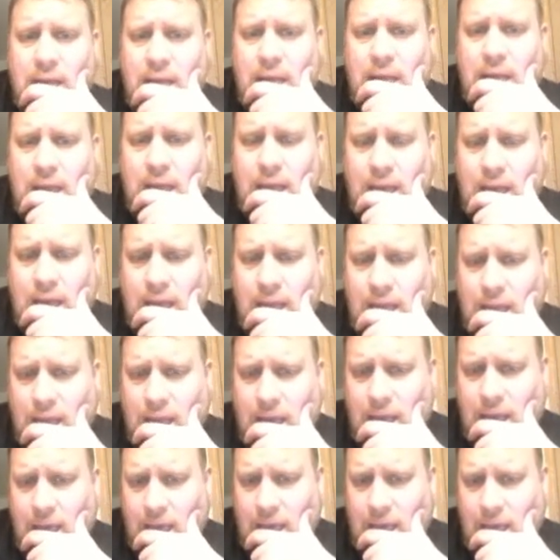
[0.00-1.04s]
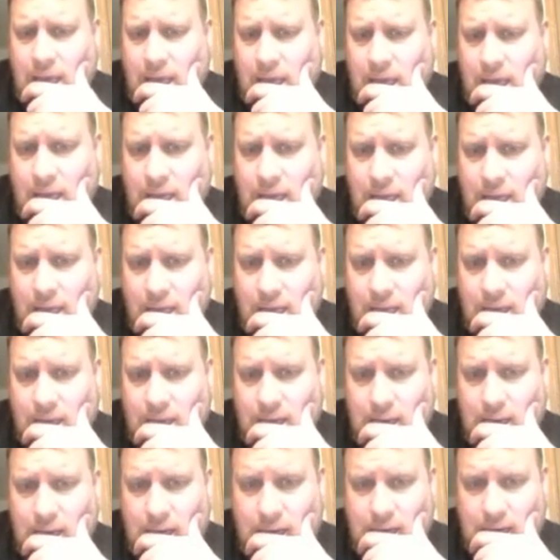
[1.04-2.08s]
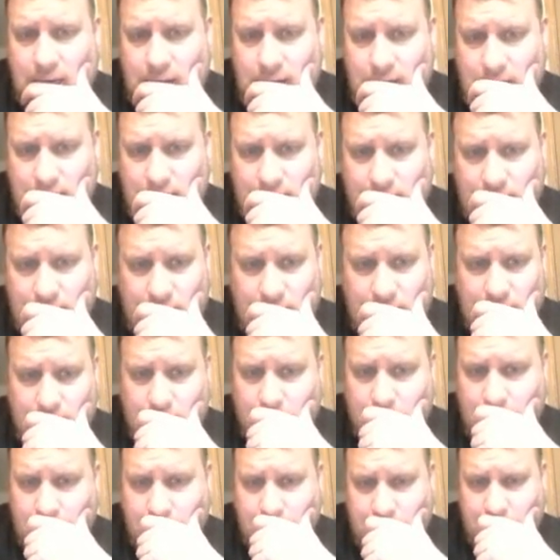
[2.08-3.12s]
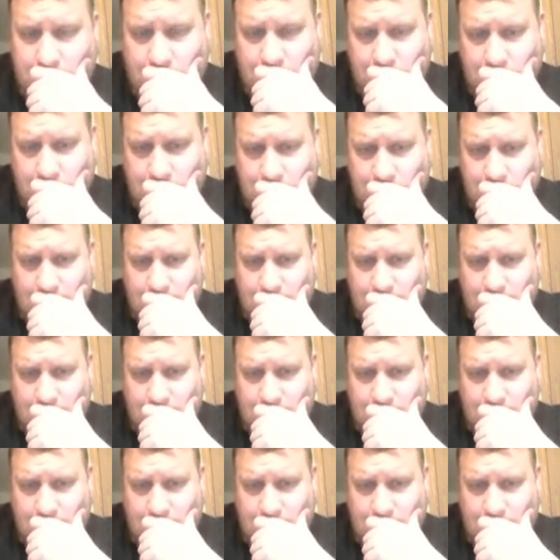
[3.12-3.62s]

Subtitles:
And it would be,